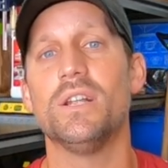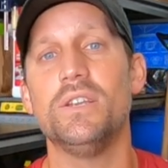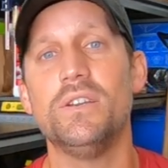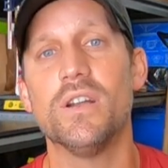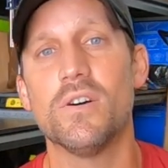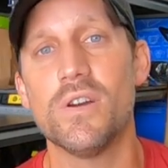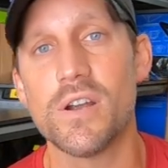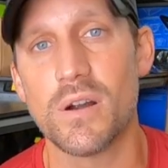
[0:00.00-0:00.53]
And you
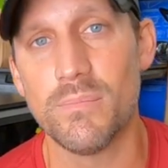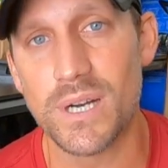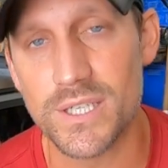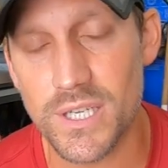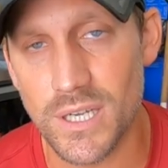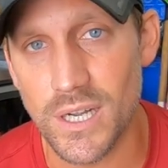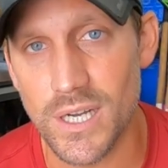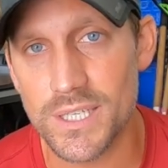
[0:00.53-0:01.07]
know, here on
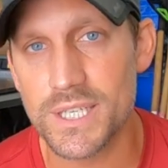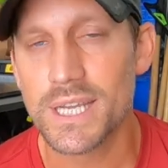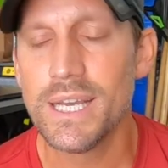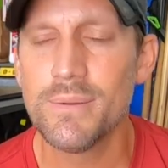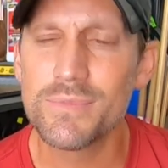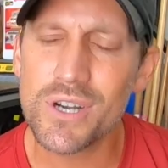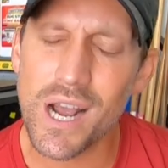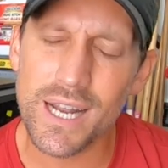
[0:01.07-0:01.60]
Budget Lawns, I'm
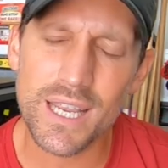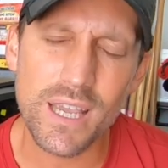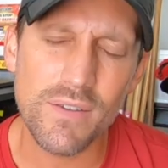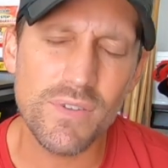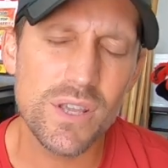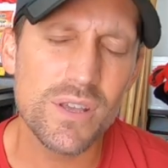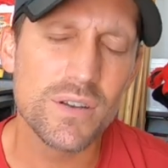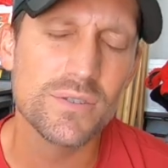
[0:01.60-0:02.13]
trying to
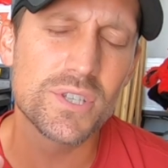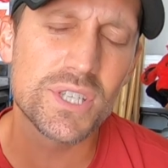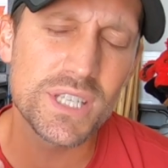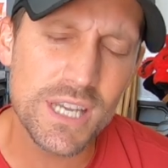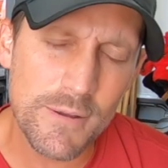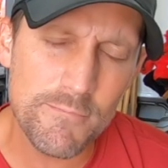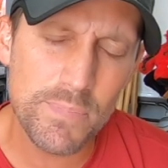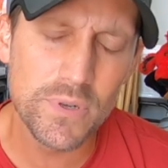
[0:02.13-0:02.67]
give you those
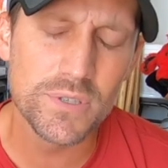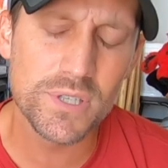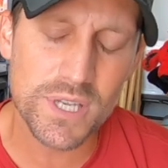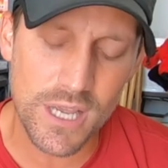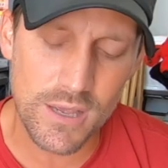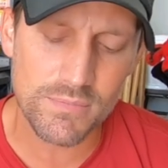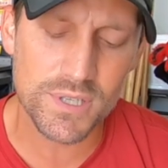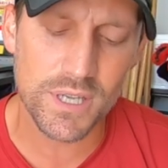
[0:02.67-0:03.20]
simple
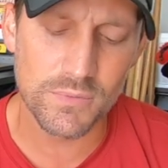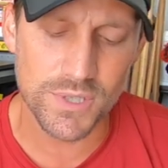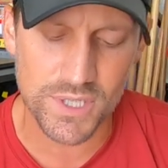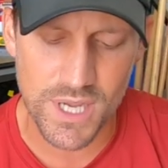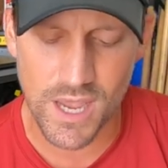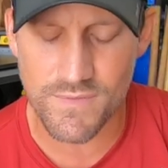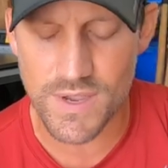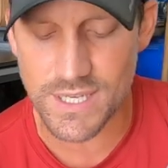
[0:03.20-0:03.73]
tips that will
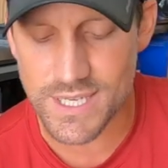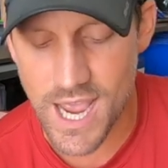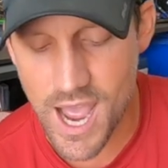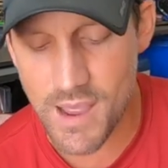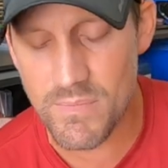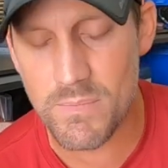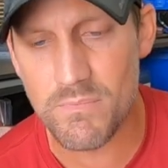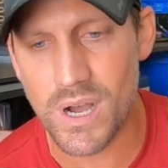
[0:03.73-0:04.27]
save you
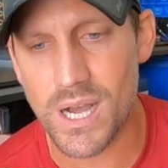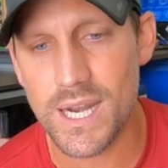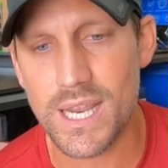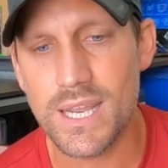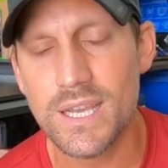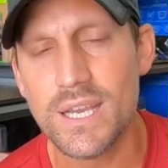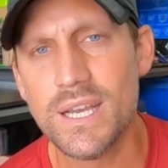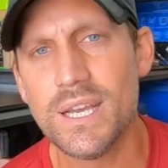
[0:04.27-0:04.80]
time and
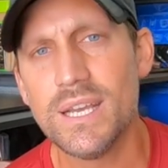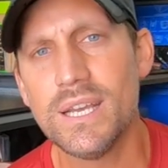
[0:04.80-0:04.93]
money